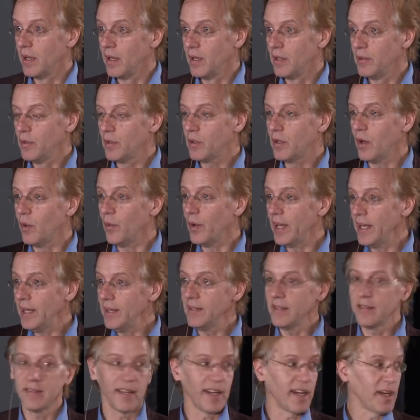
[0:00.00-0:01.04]
You go in
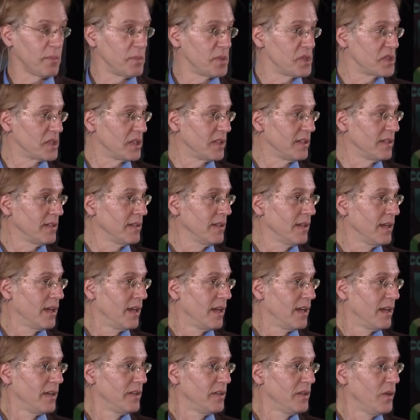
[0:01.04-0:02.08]
the time machine,
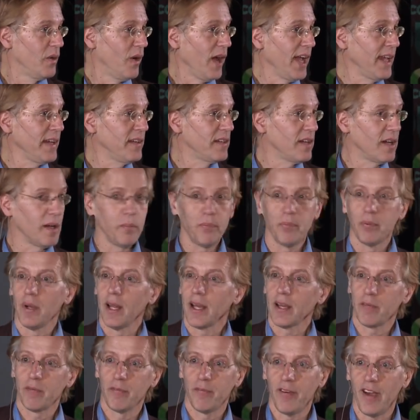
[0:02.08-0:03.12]
you end up
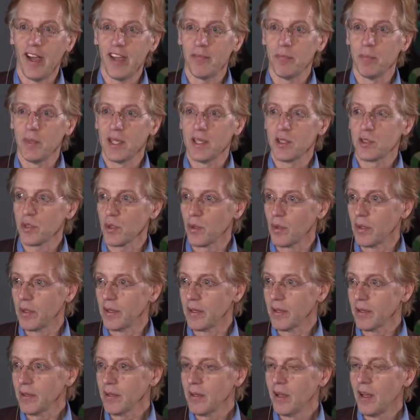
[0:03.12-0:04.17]
like five minutes
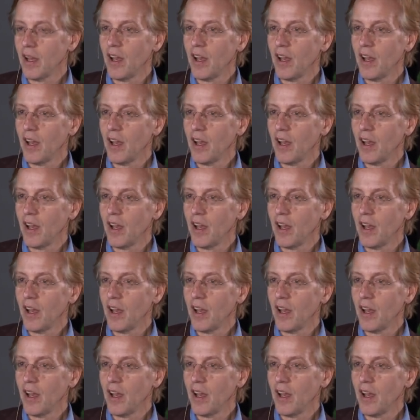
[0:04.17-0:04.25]
earlier,